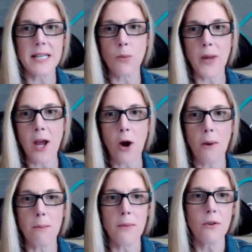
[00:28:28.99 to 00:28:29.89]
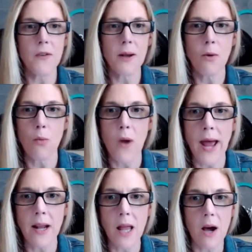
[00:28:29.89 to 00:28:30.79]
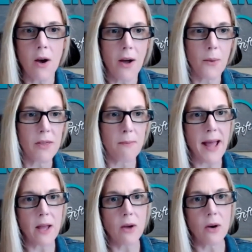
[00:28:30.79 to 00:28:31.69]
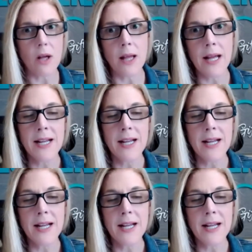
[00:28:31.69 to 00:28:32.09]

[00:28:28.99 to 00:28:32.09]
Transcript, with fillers: and we are moving right along with Michael.